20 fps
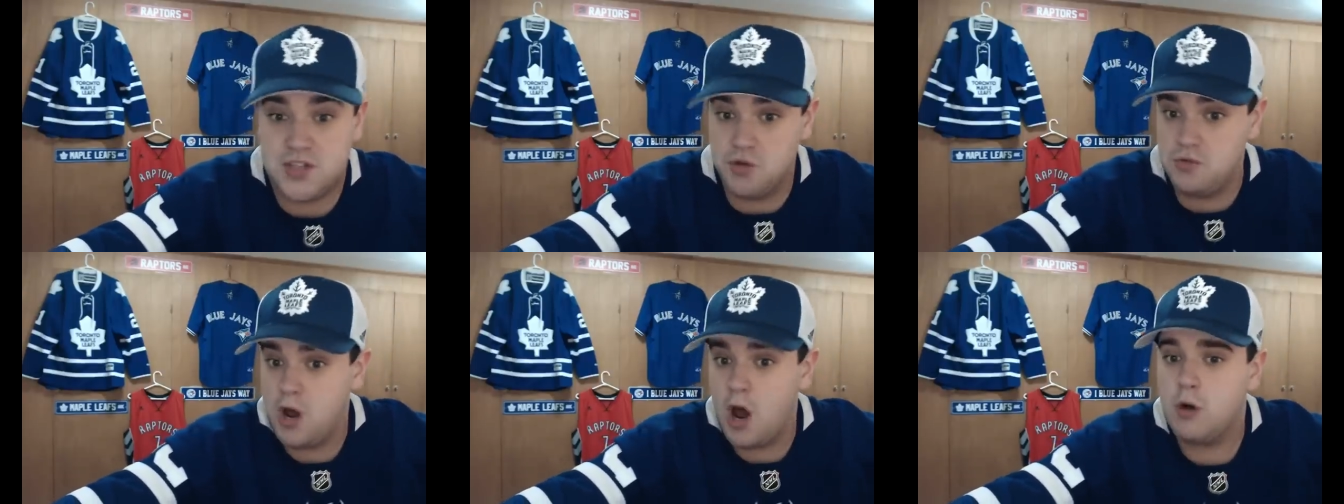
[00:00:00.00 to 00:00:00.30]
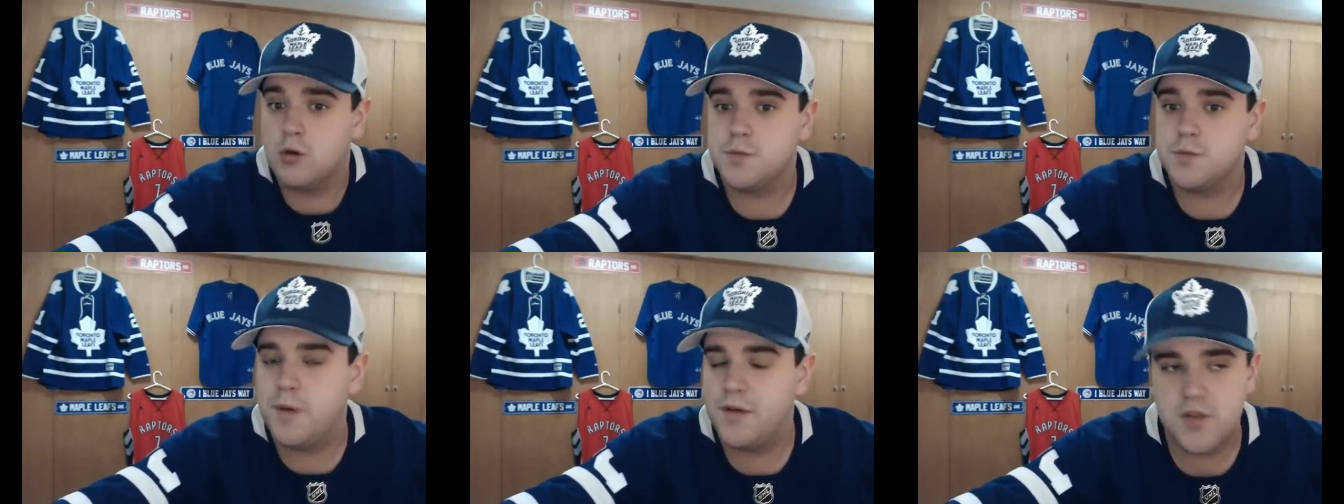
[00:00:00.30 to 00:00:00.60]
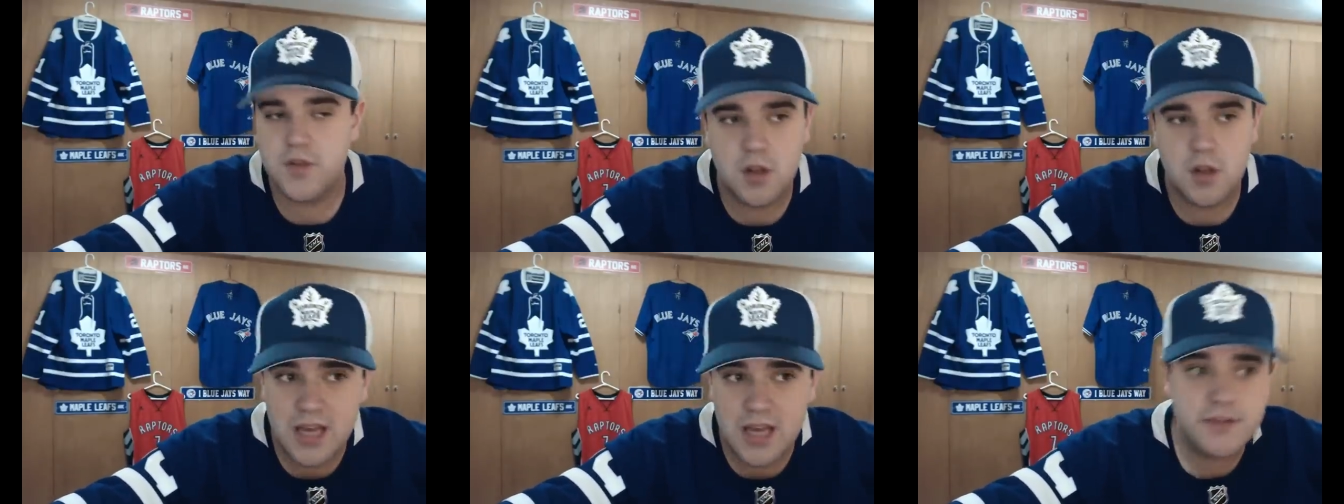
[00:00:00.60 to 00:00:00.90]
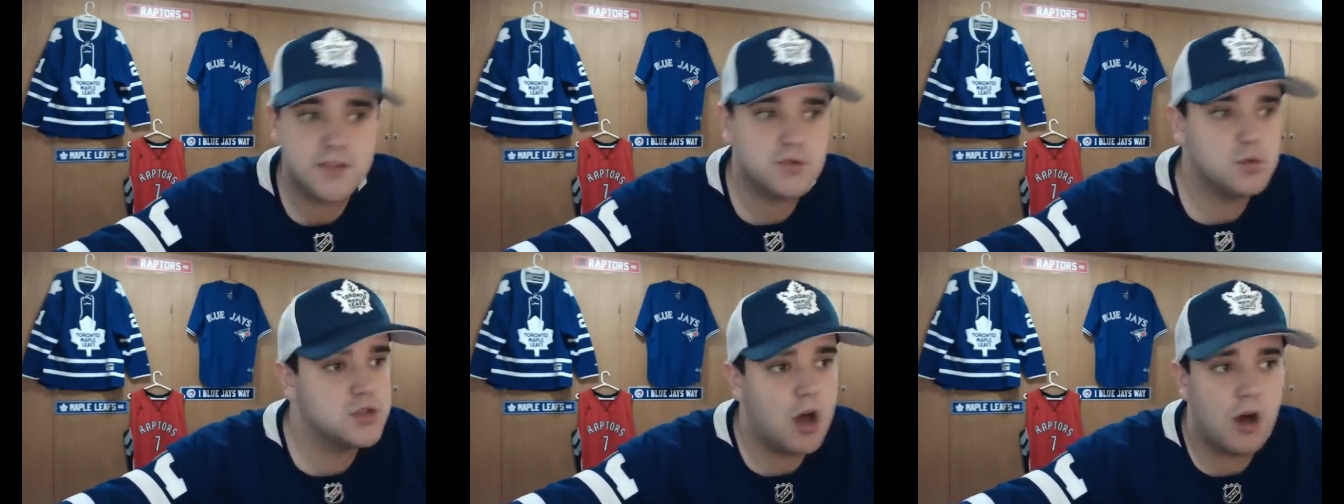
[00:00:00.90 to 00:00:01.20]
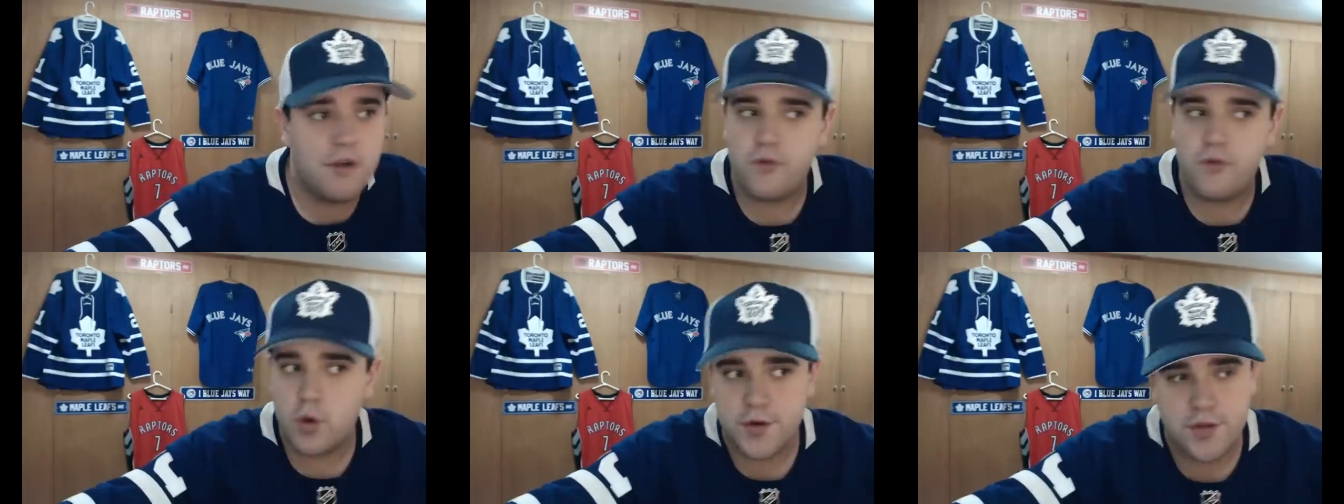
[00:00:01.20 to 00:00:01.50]
Who knows? But for the Leafs, it was all
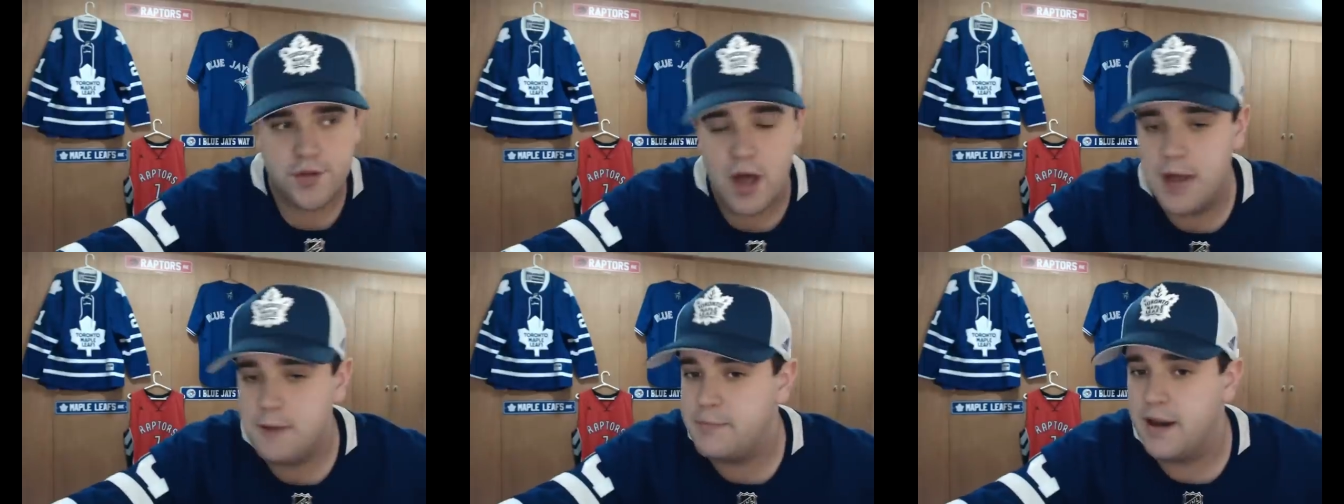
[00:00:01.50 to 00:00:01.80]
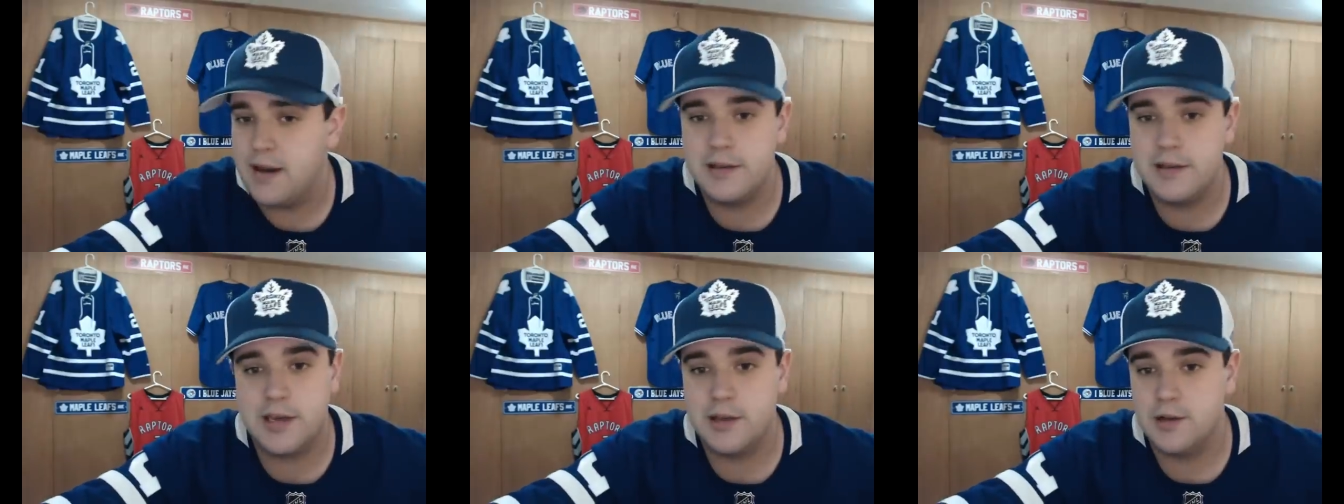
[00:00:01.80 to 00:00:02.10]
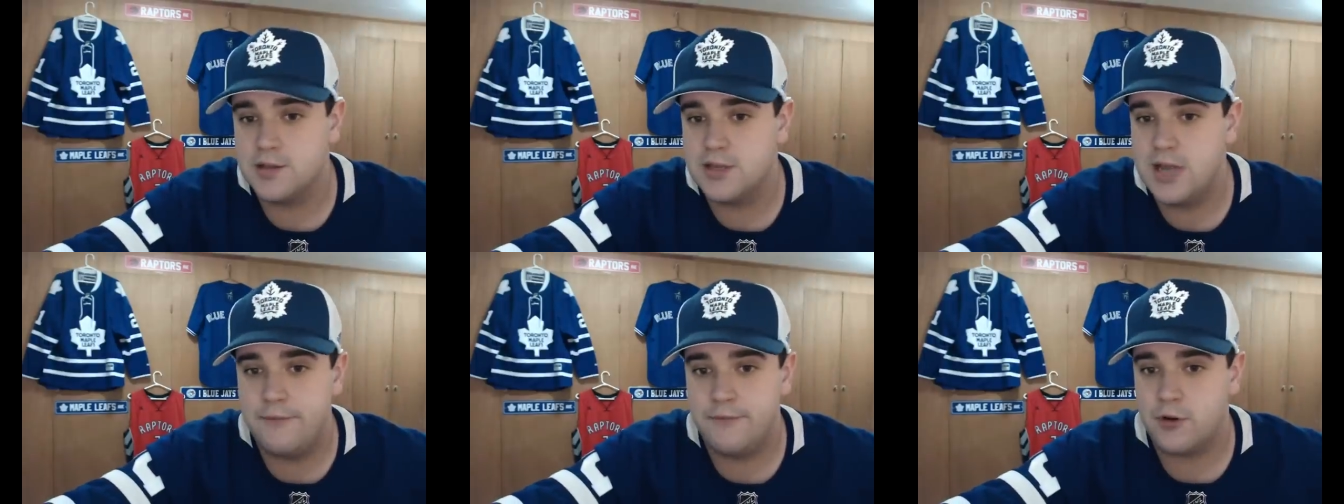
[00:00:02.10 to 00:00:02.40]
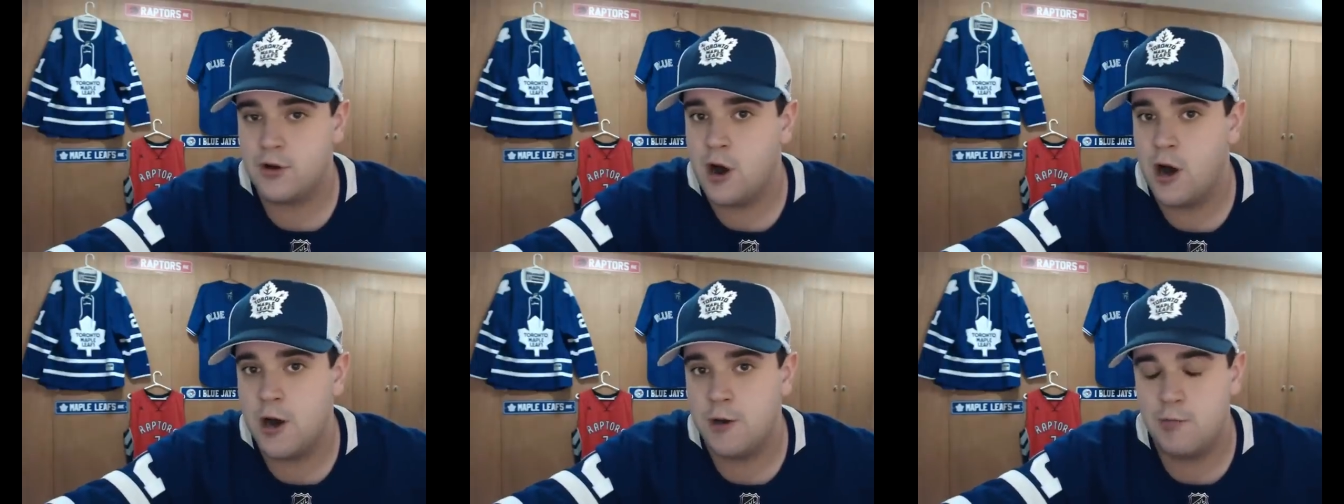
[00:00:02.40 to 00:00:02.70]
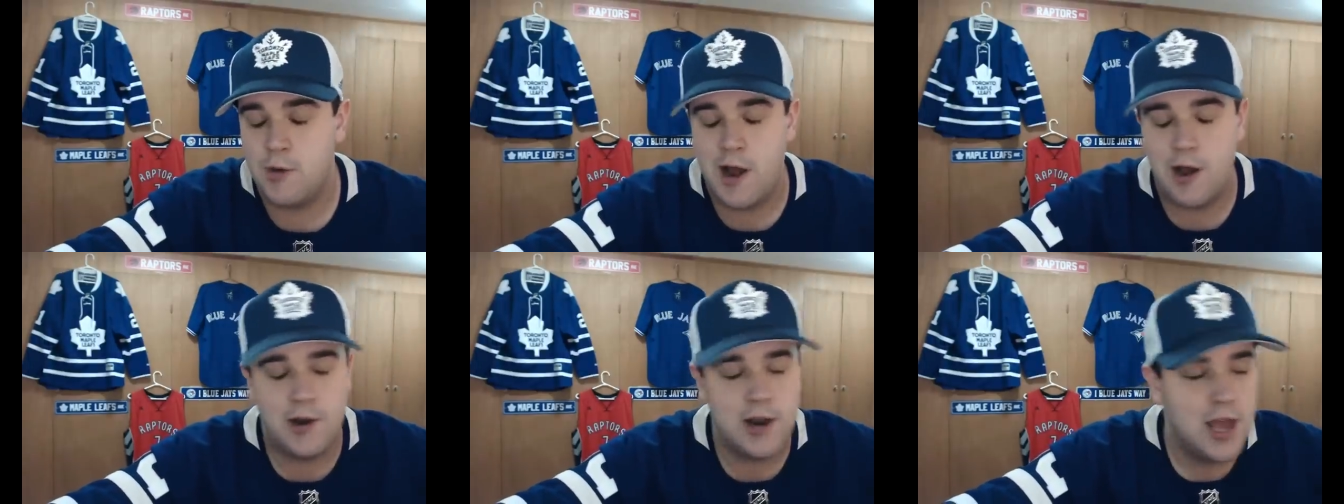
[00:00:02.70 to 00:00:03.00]
fourth-line penalty kill time for Connor
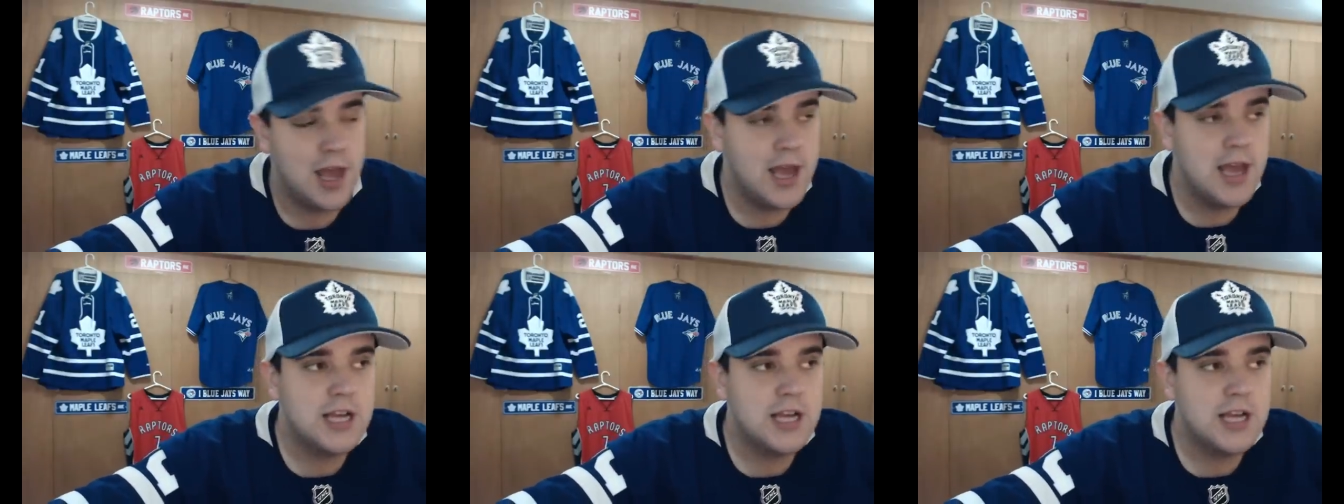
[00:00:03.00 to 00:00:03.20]
Brown.